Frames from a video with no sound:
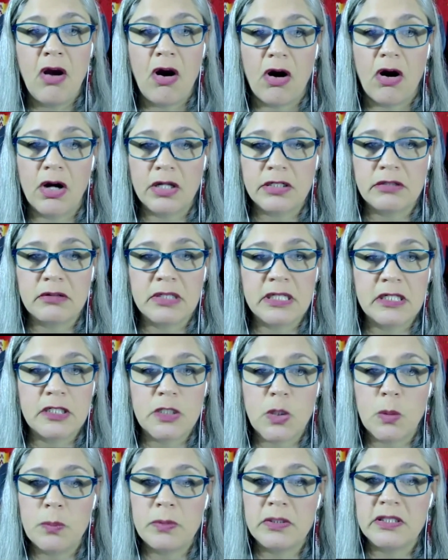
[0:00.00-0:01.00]
honoring
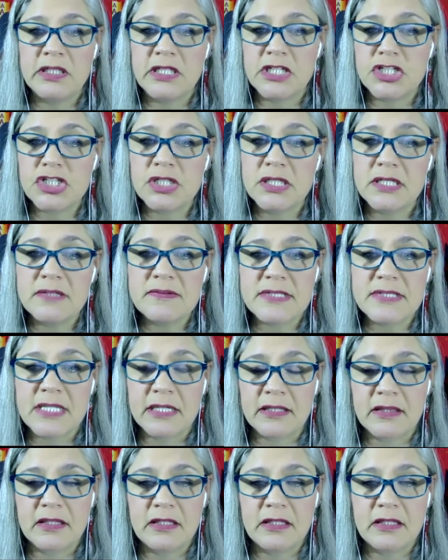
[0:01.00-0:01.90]
global initiatives like